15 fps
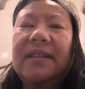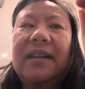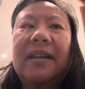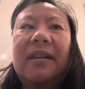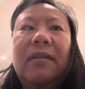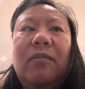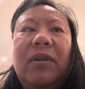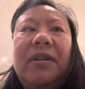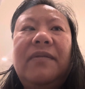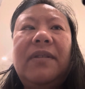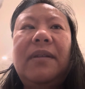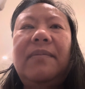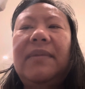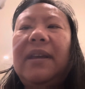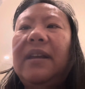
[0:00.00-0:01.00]
one of
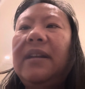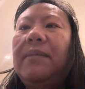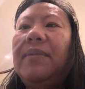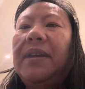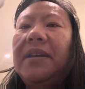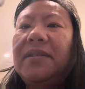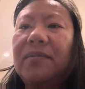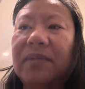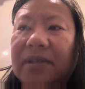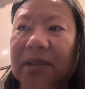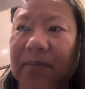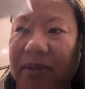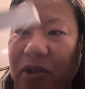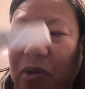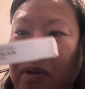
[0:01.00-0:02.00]
them that I picked was the
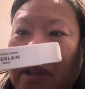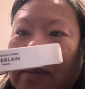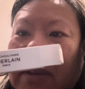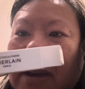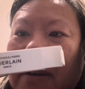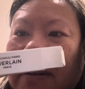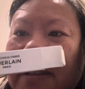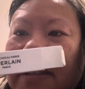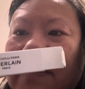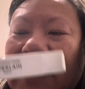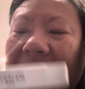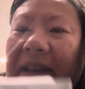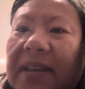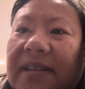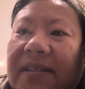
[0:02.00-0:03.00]
Patchouli Paris,
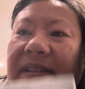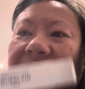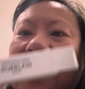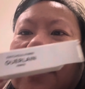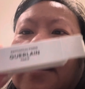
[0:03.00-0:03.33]
because